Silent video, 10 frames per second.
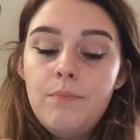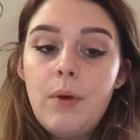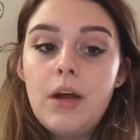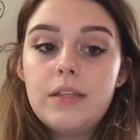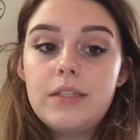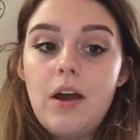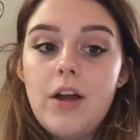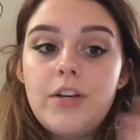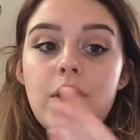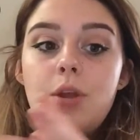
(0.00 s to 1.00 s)
But
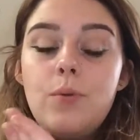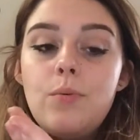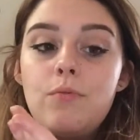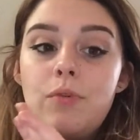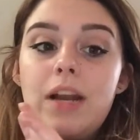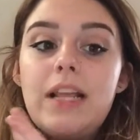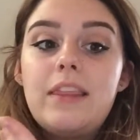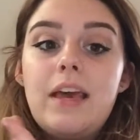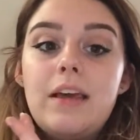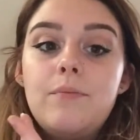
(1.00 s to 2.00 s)
I knew really
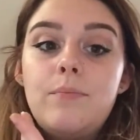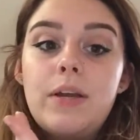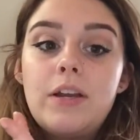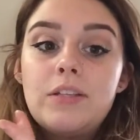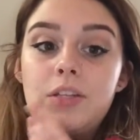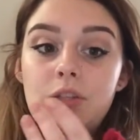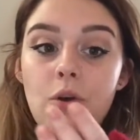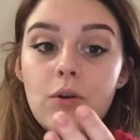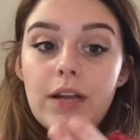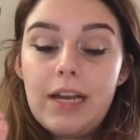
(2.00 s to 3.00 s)
that because the
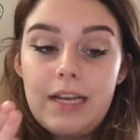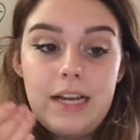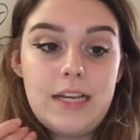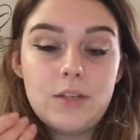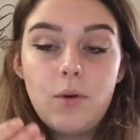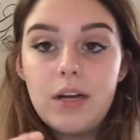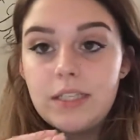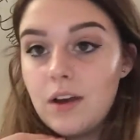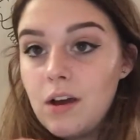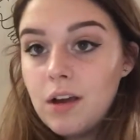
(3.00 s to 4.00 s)
song has quite a
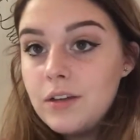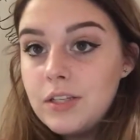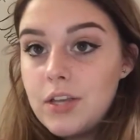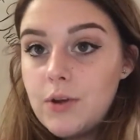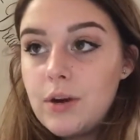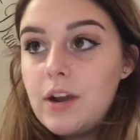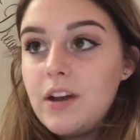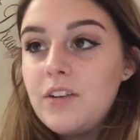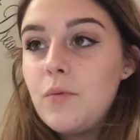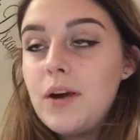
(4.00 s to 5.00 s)
dark undertone, I
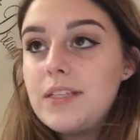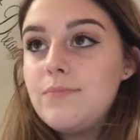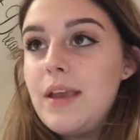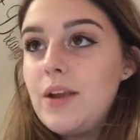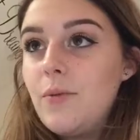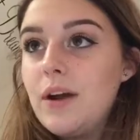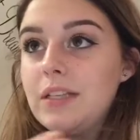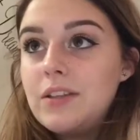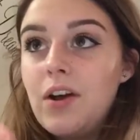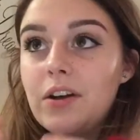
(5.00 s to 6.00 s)
kind of wanted to make quite
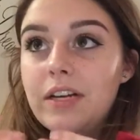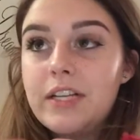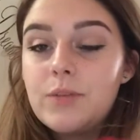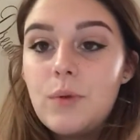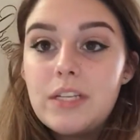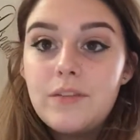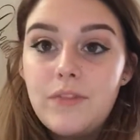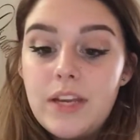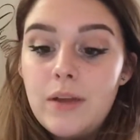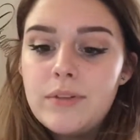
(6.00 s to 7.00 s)
a dark and expressive
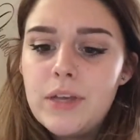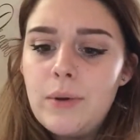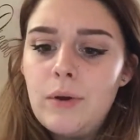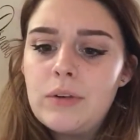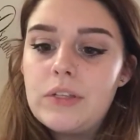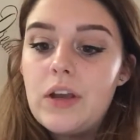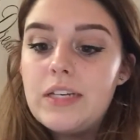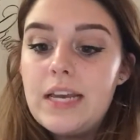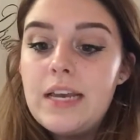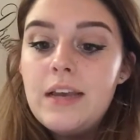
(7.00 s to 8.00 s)
video to go
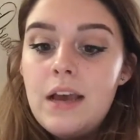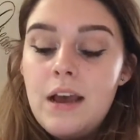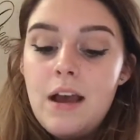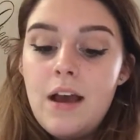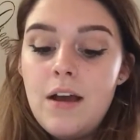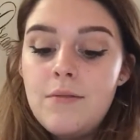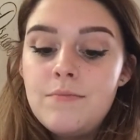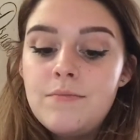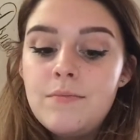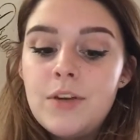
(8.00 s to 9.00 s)
alongside it.
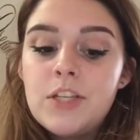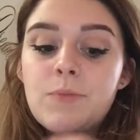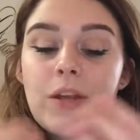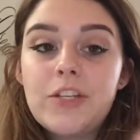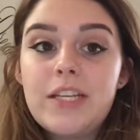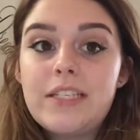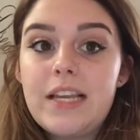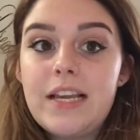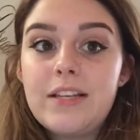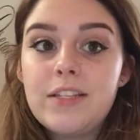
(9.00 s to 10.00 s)
Especially
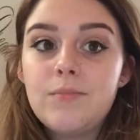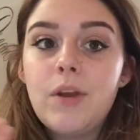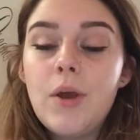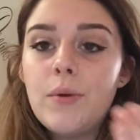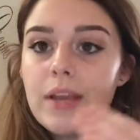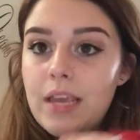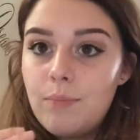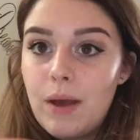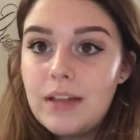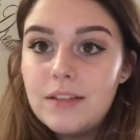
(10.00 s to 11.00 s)
seeing some lower key
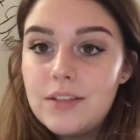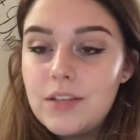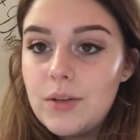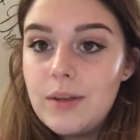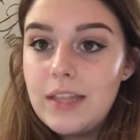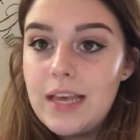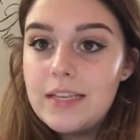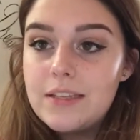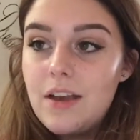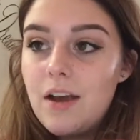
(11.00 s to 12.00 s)
bands doing this,